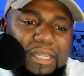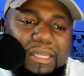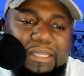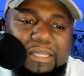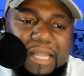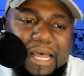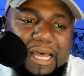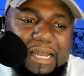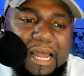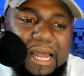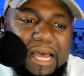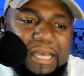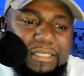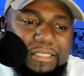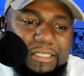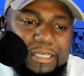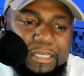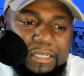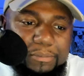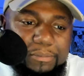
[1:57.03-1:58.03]
Not I
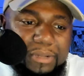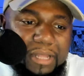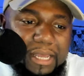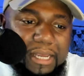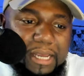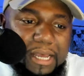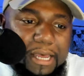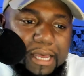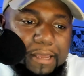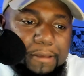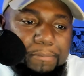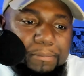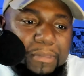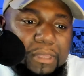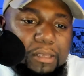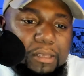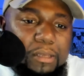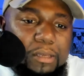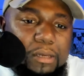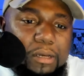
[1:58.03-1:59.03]
said the black guy.
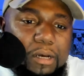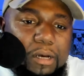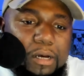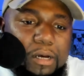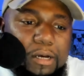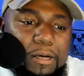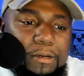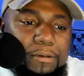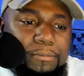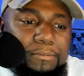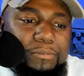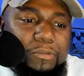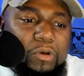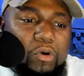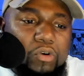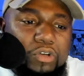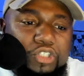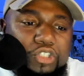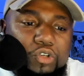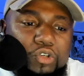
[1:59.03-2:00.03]
Um,
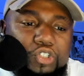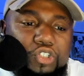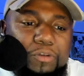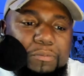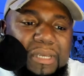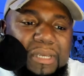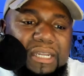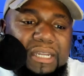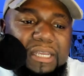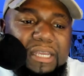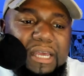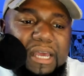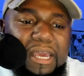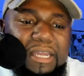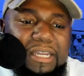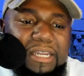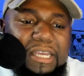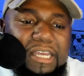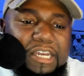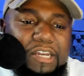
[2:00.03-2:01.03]
on social media
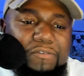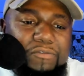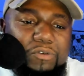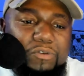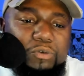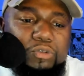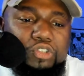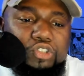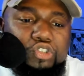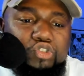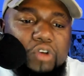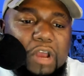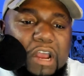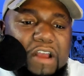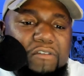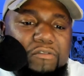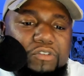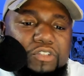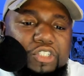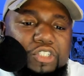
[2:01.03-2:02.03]
and in interviews,
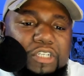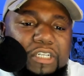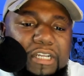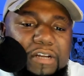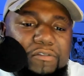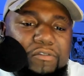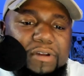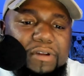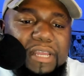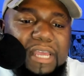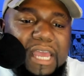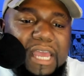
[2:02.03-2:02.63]
drivers delivering